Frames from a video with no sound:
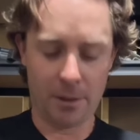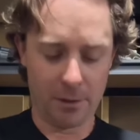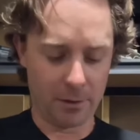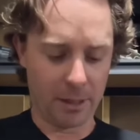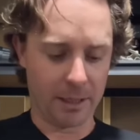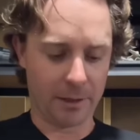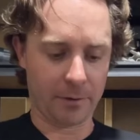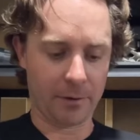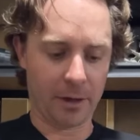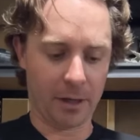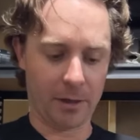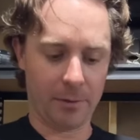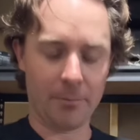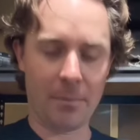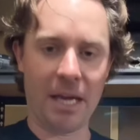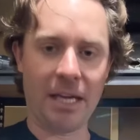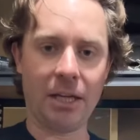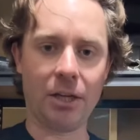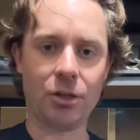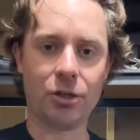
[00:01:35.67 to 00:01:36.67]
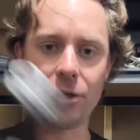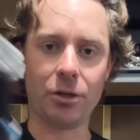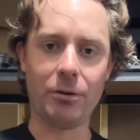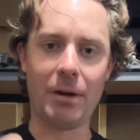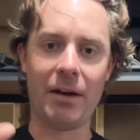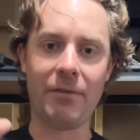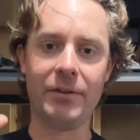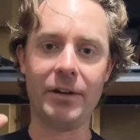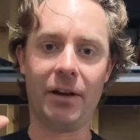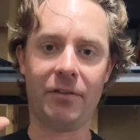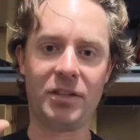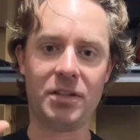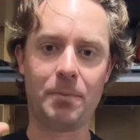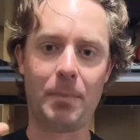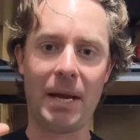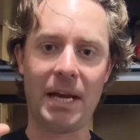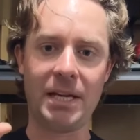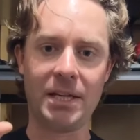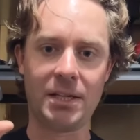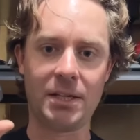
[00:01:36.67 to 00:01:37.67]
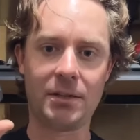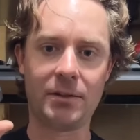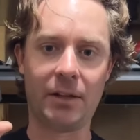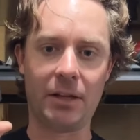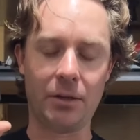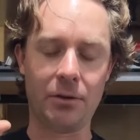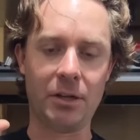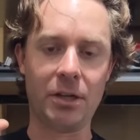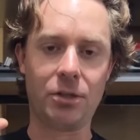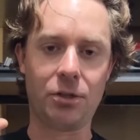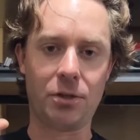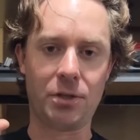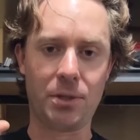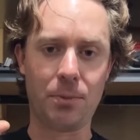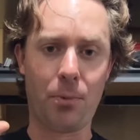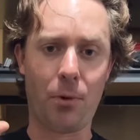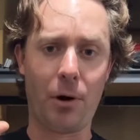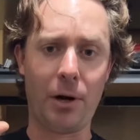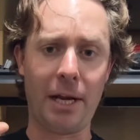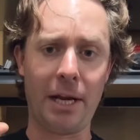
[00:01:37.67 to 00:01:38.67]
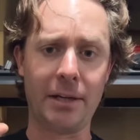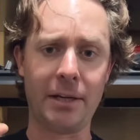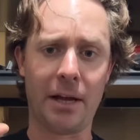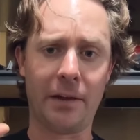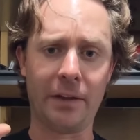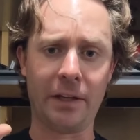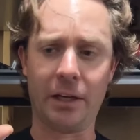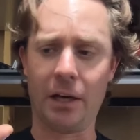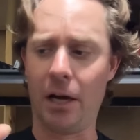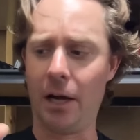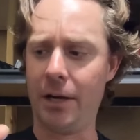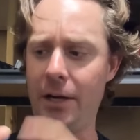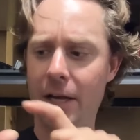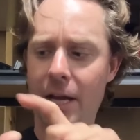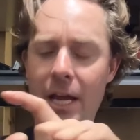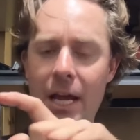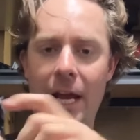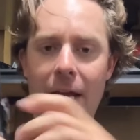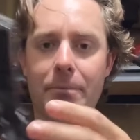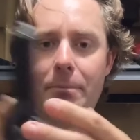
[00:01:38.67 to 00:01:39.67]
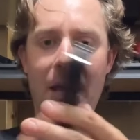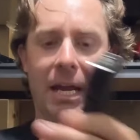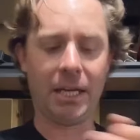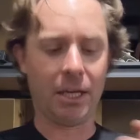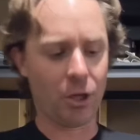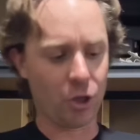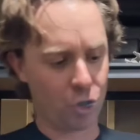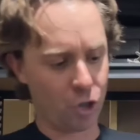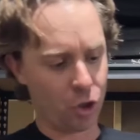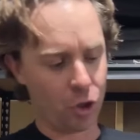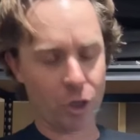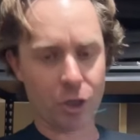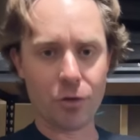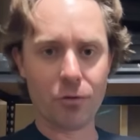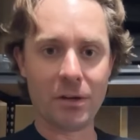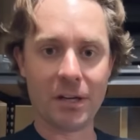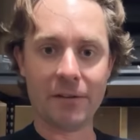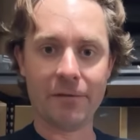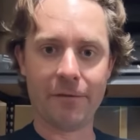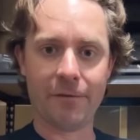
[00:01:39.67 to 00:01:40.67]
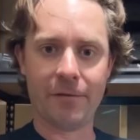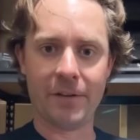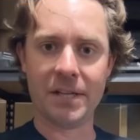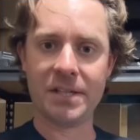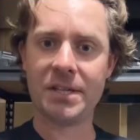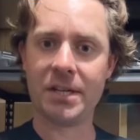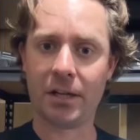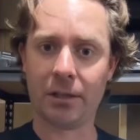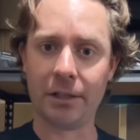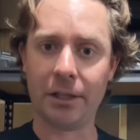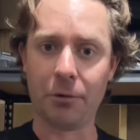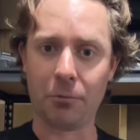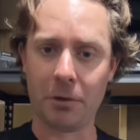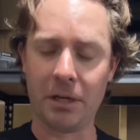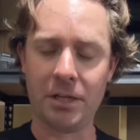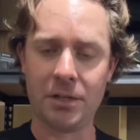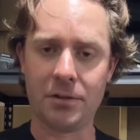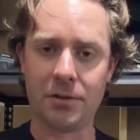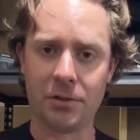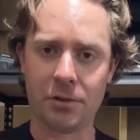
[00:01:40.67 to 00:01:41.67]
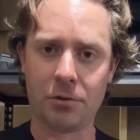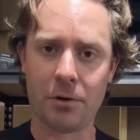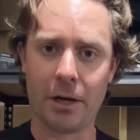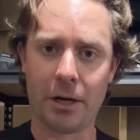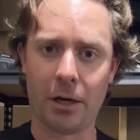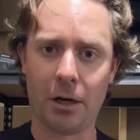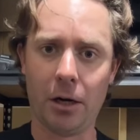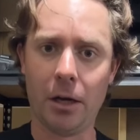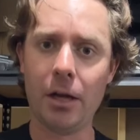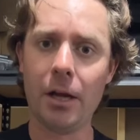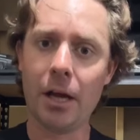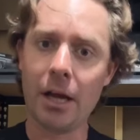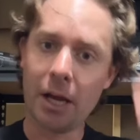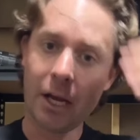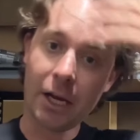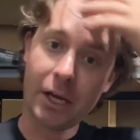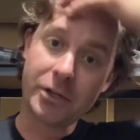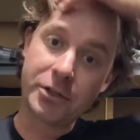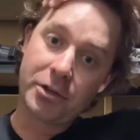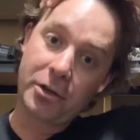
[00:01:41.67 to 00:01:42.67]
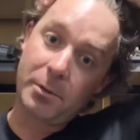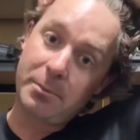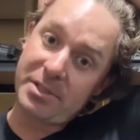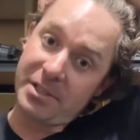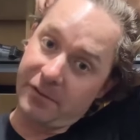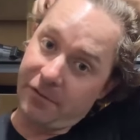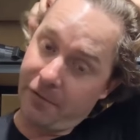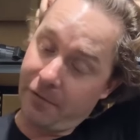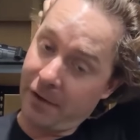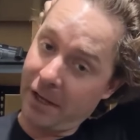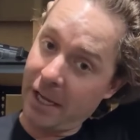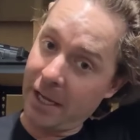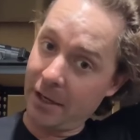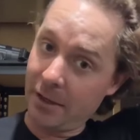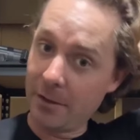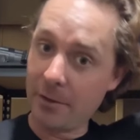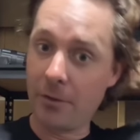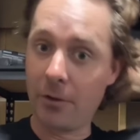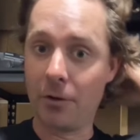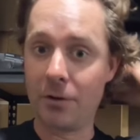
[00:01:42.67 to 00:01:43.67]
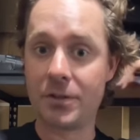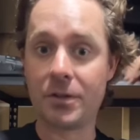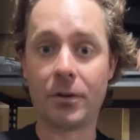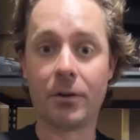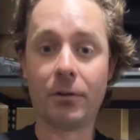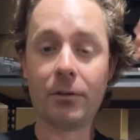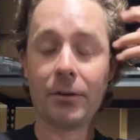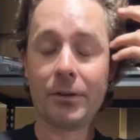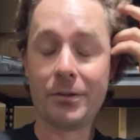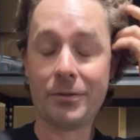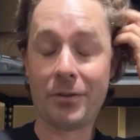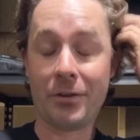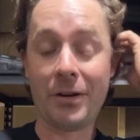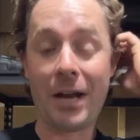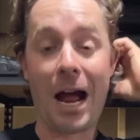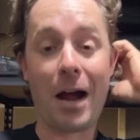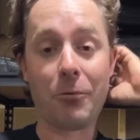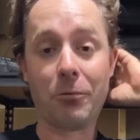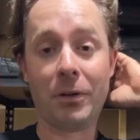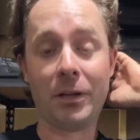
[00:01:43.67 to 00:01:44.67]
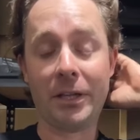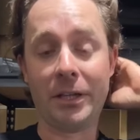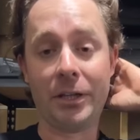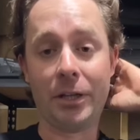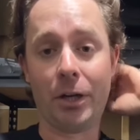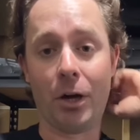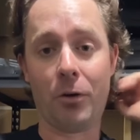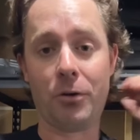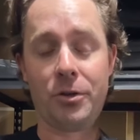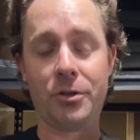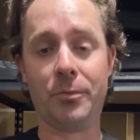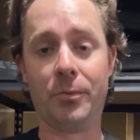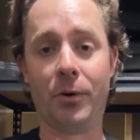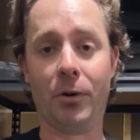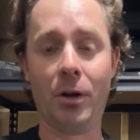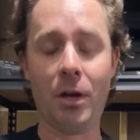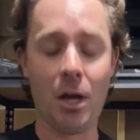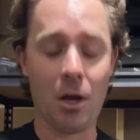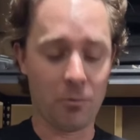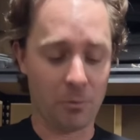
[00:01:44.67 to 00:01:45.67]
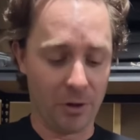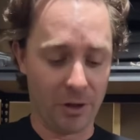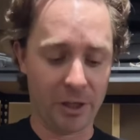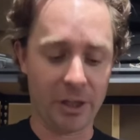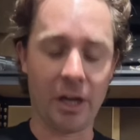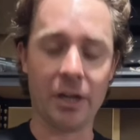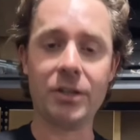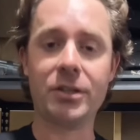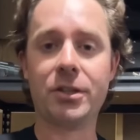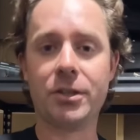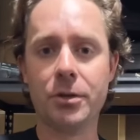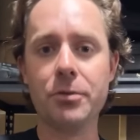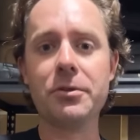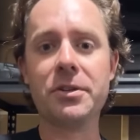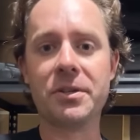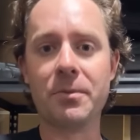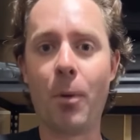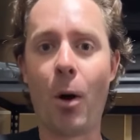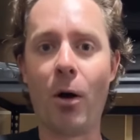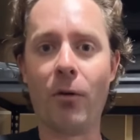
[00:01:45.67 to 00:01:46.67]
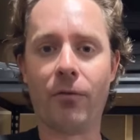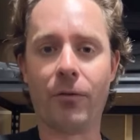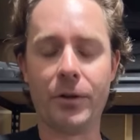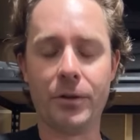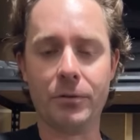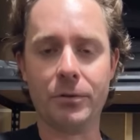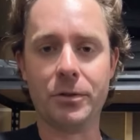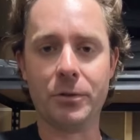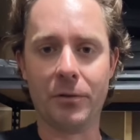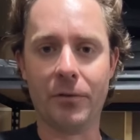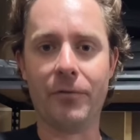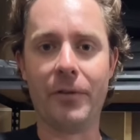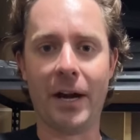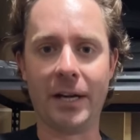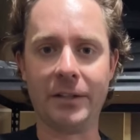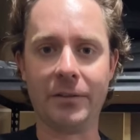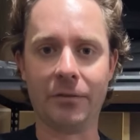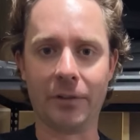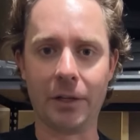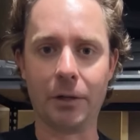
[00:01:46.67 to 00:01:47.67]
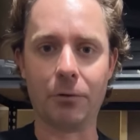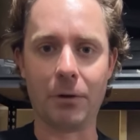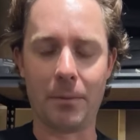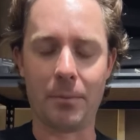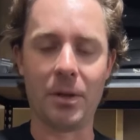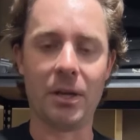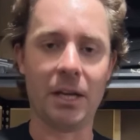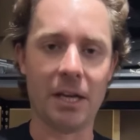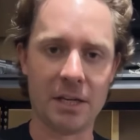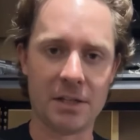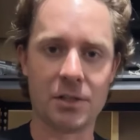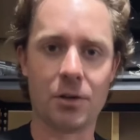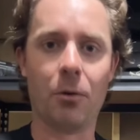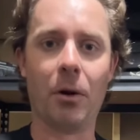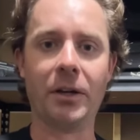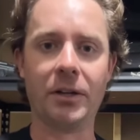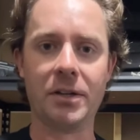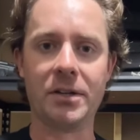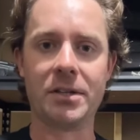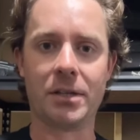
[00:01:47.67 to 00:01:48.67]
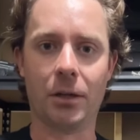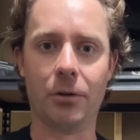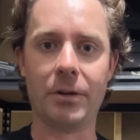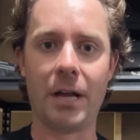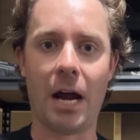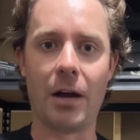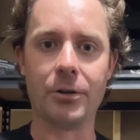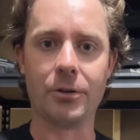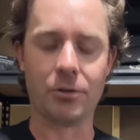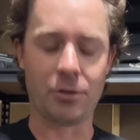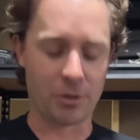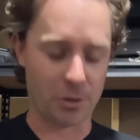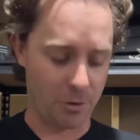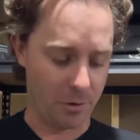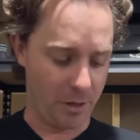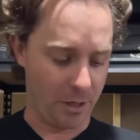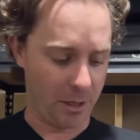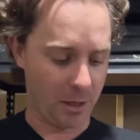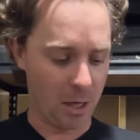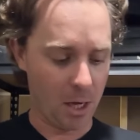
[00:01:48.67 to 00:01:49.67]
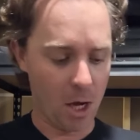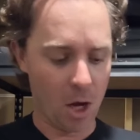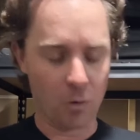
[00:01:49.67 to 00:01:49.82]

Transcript: Like making sure you have enough space that you can get your support hand on the gun and making sure you can physically reach the trigger. In terms of fit, they're not really negotiable. When the gun's too small for you to effectively grip it, it's going to slow down your shooting.